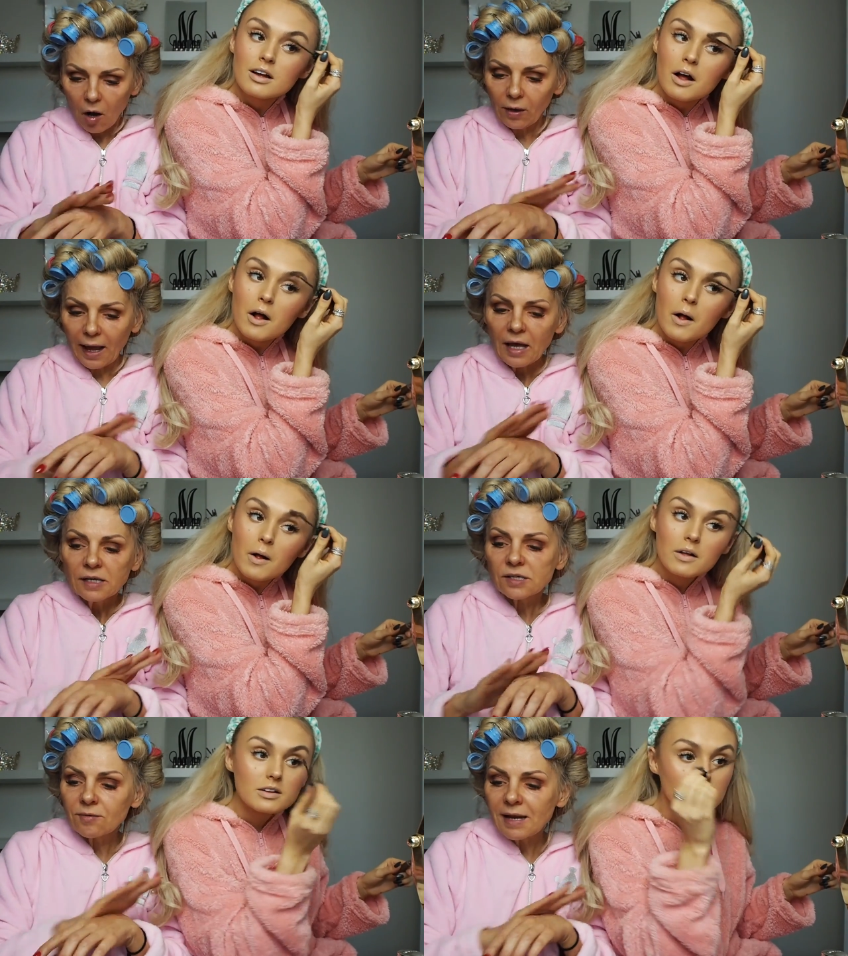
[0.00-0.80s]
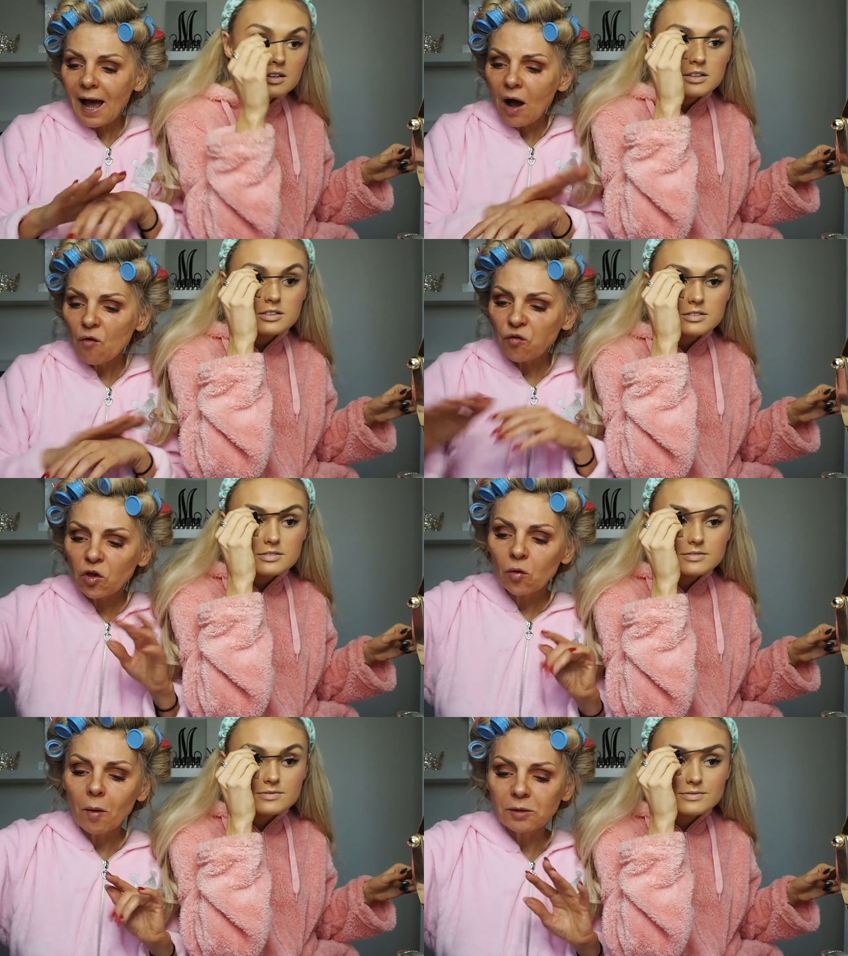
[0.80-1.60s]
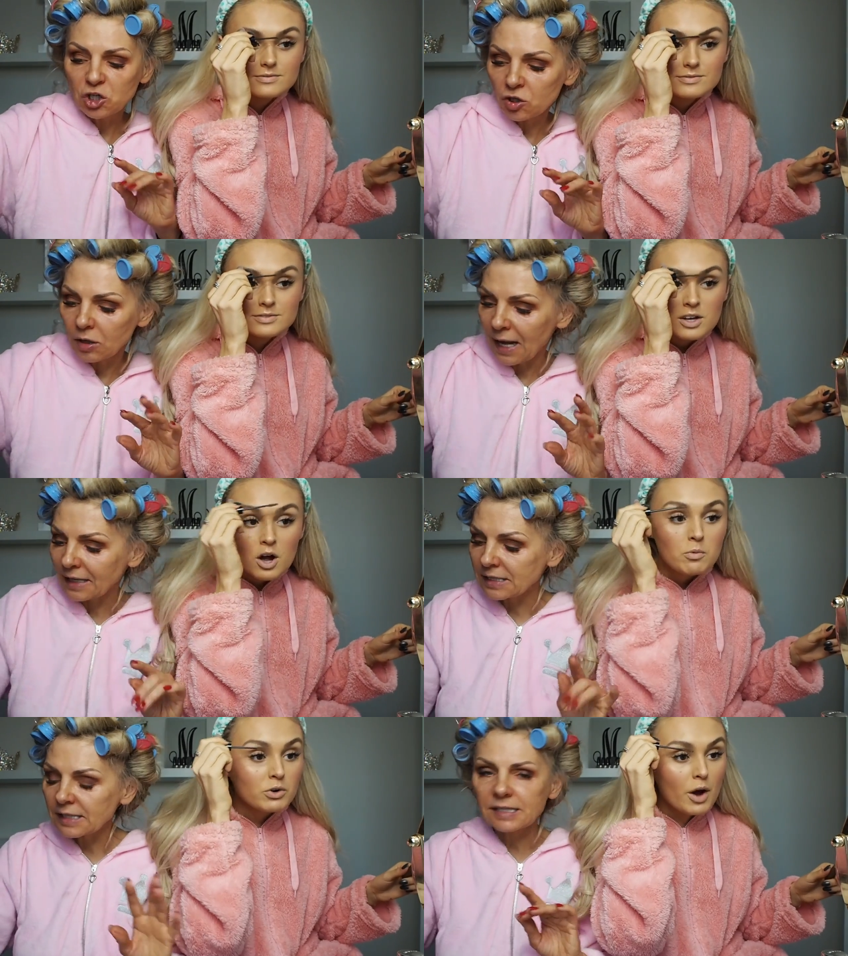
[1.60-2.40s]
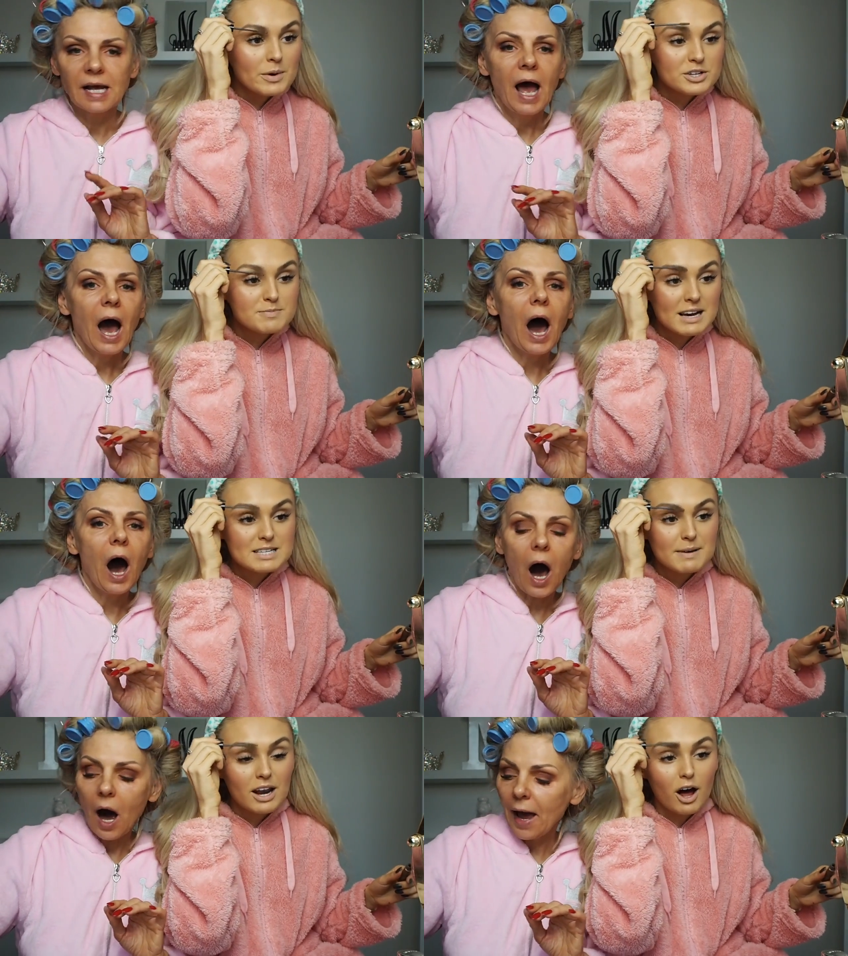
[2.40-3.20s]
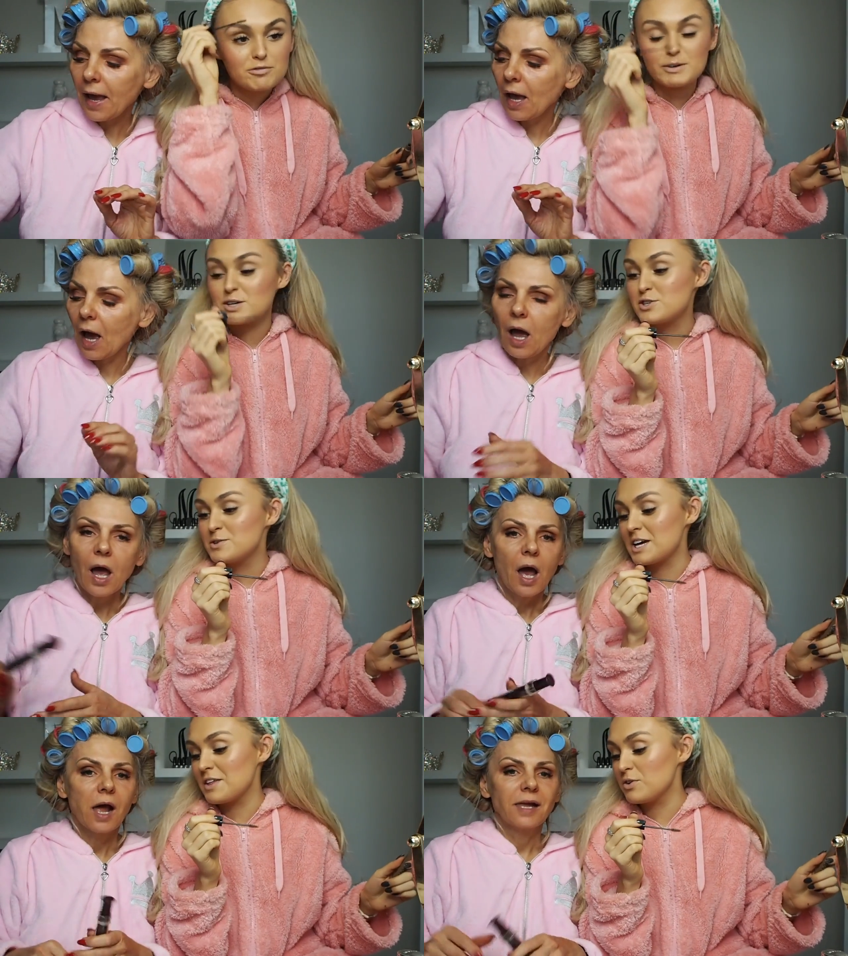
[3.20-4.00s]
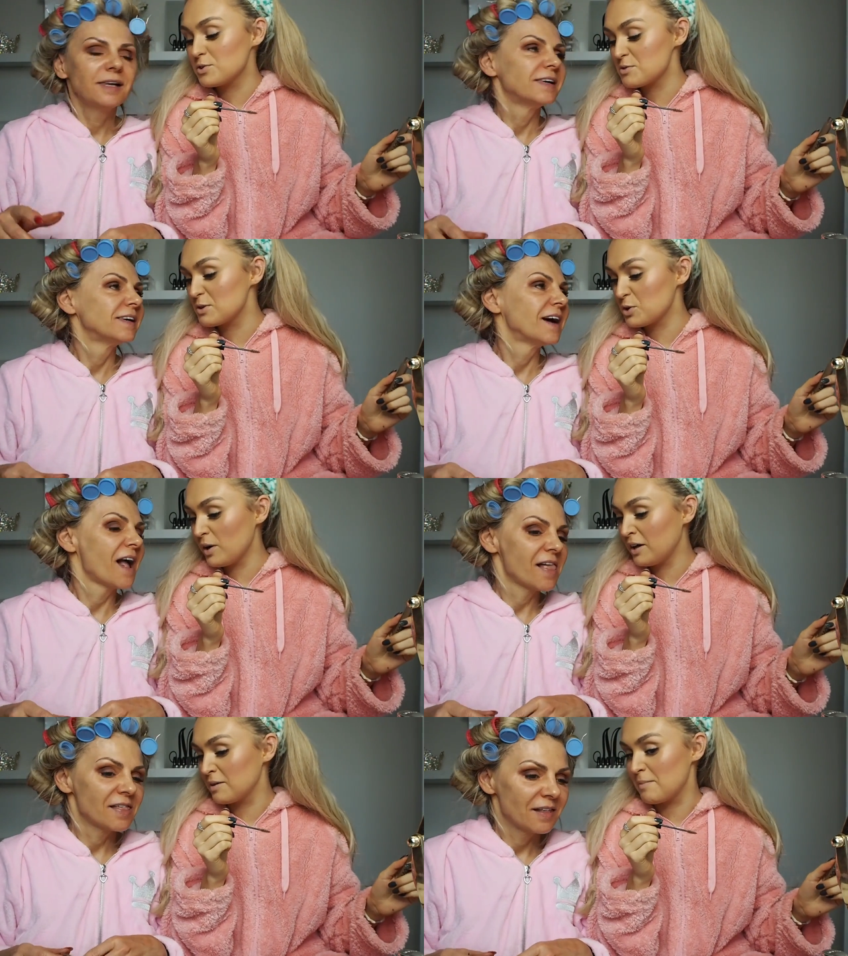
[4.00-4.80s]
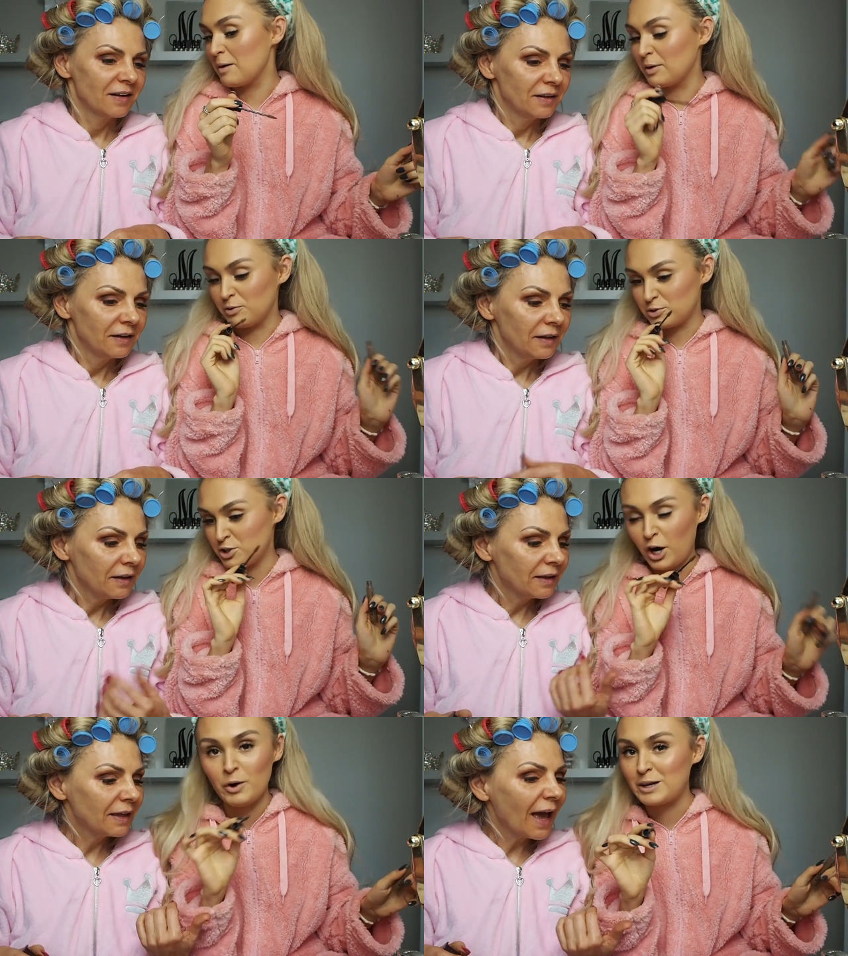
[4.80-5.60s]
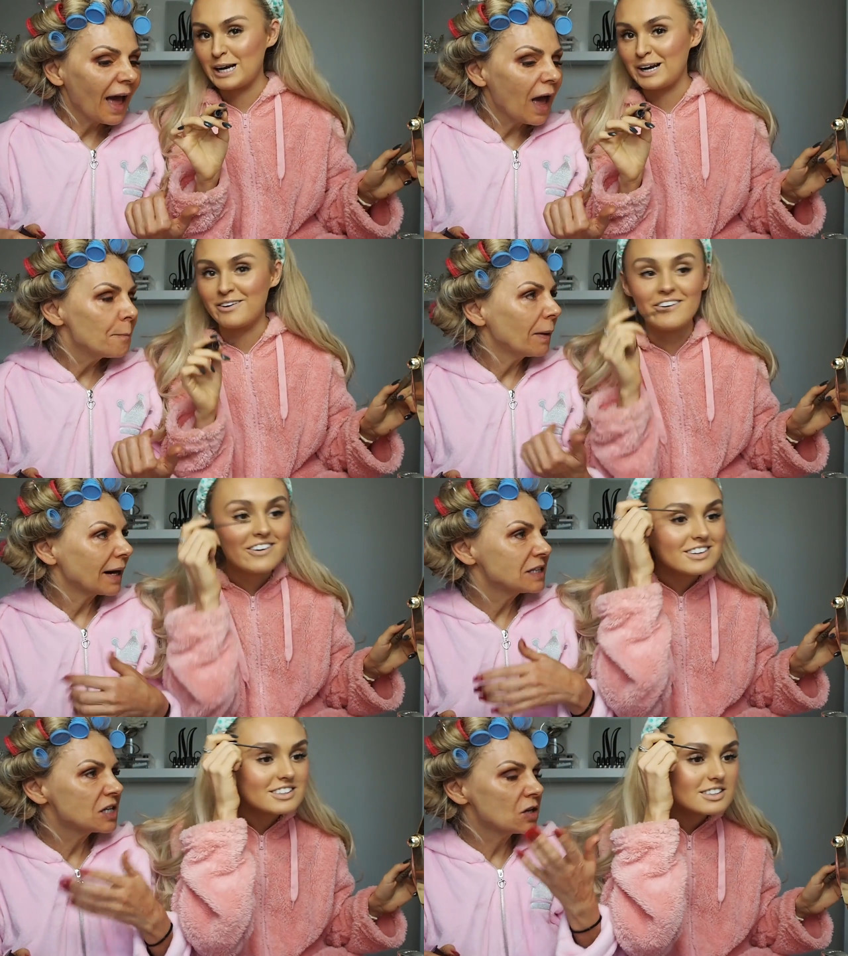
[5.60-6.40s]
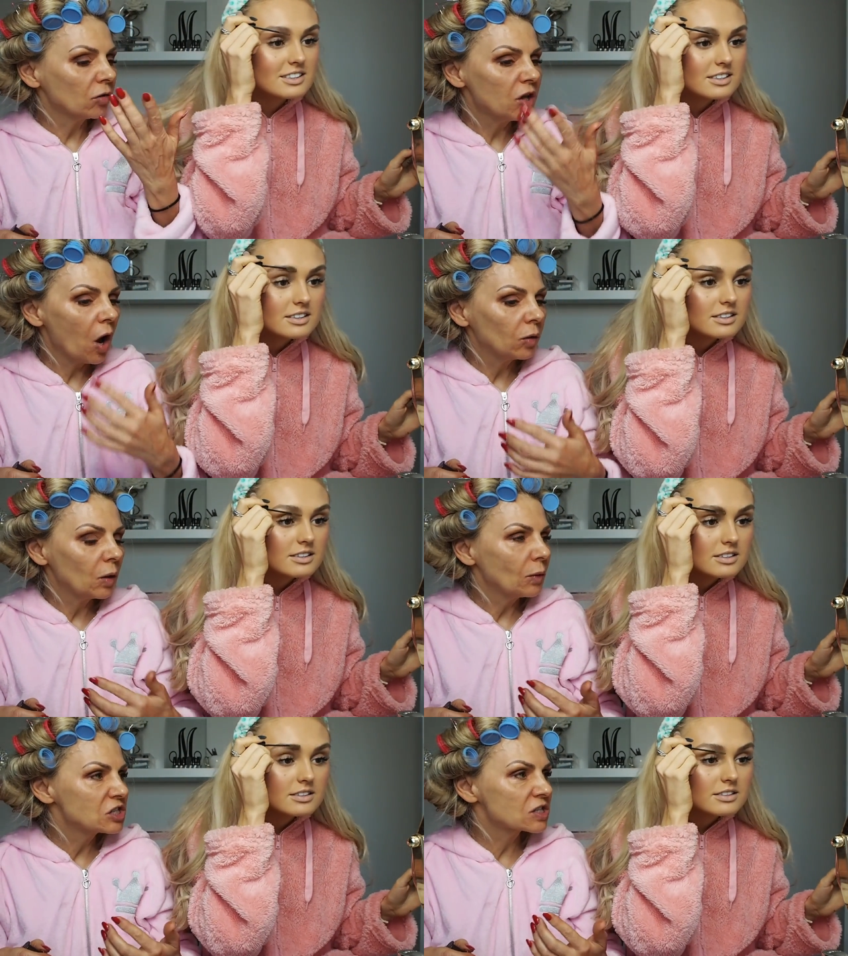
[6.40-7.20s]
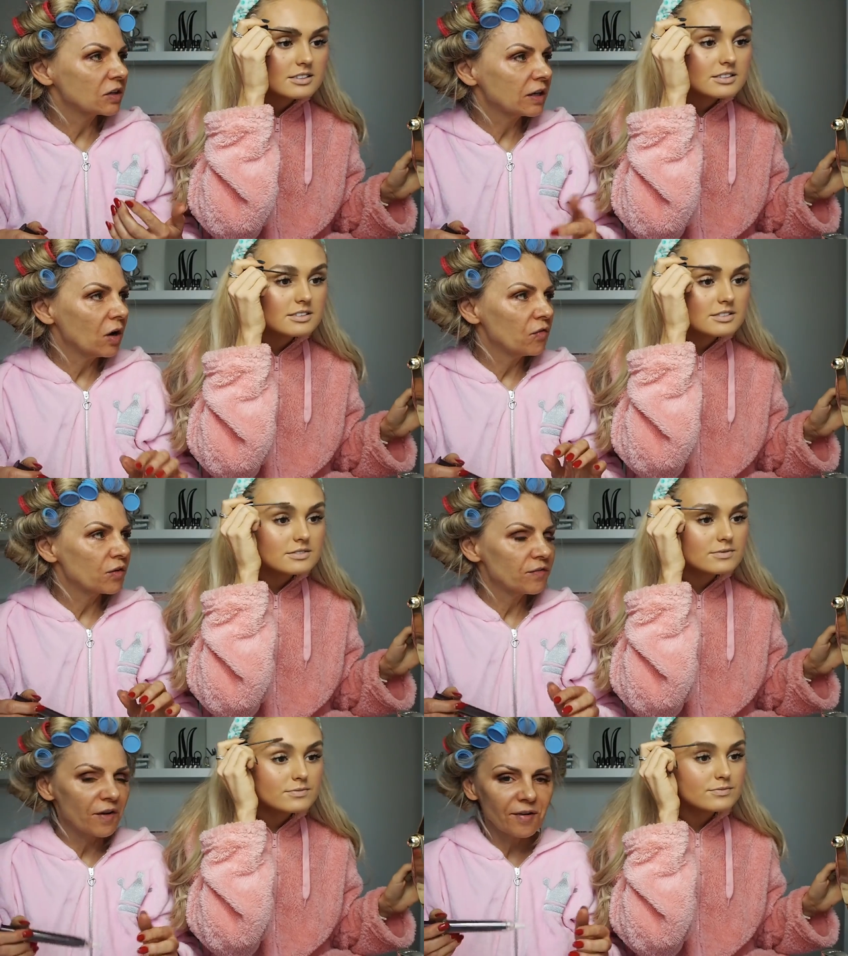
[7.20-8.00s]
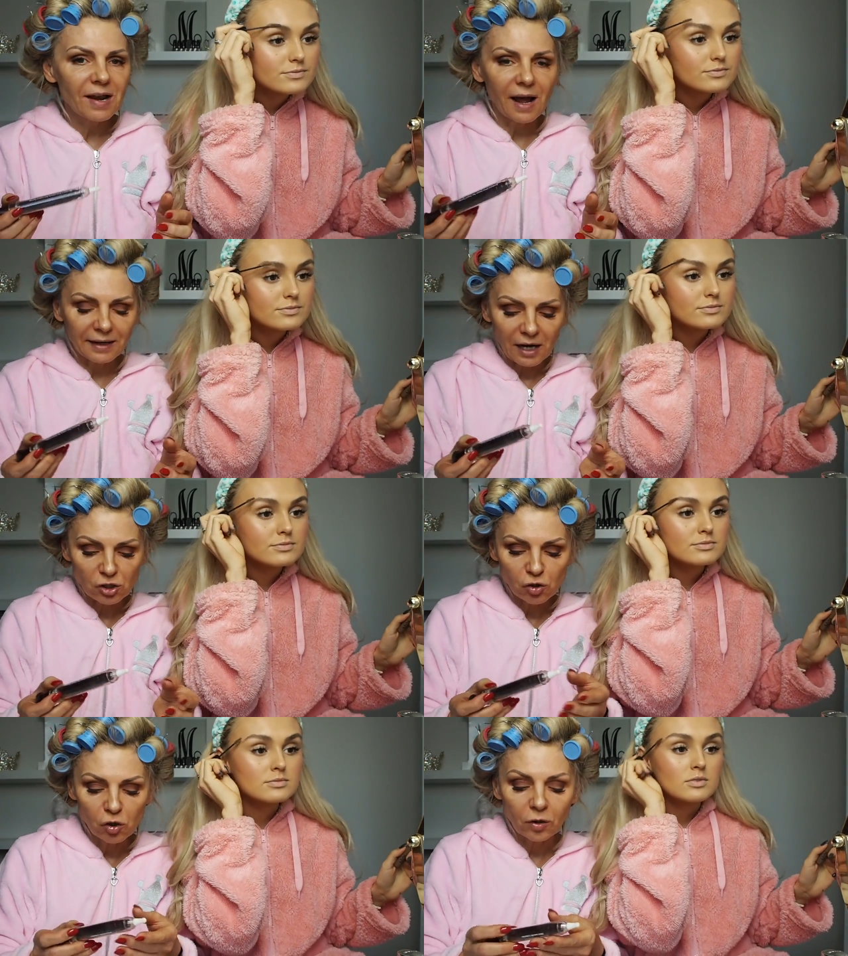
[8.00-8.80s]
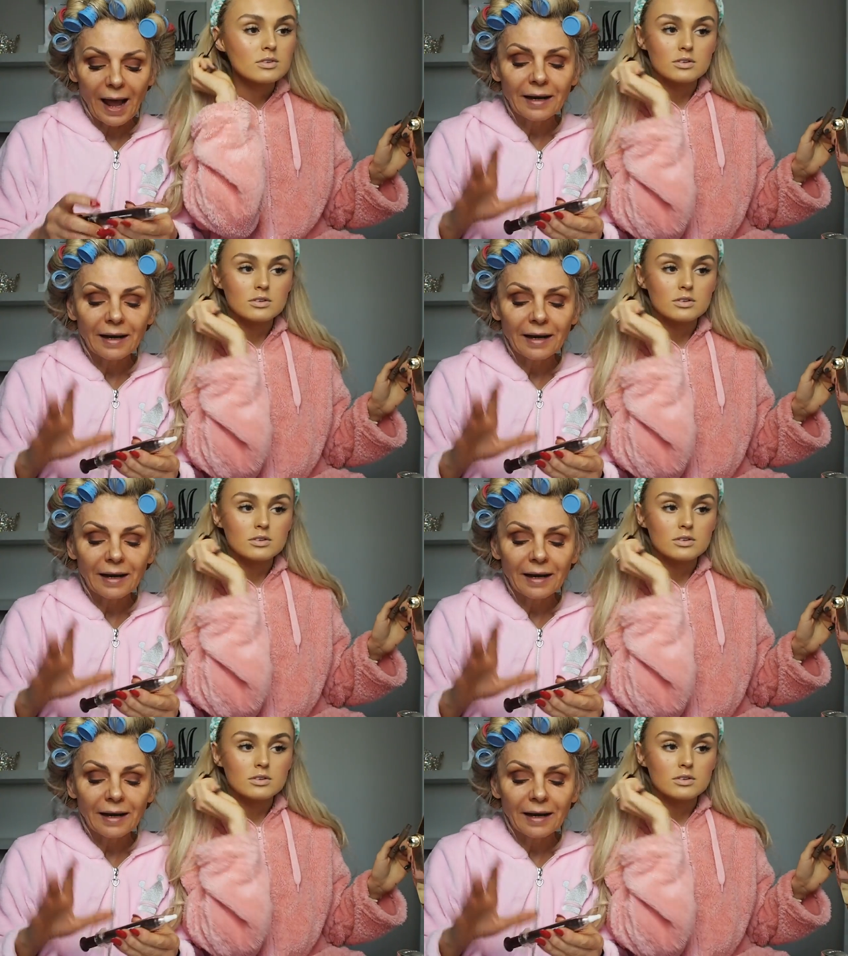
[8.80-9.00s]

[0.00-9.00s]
Speaker 1: Okay, so now for you more mature ladies. Well, no, it just makes me I, laugh because I, you say that you're so much quicker than me when you're totally Yeah, not. but I did not know that we're just going to go for a very light, natural look.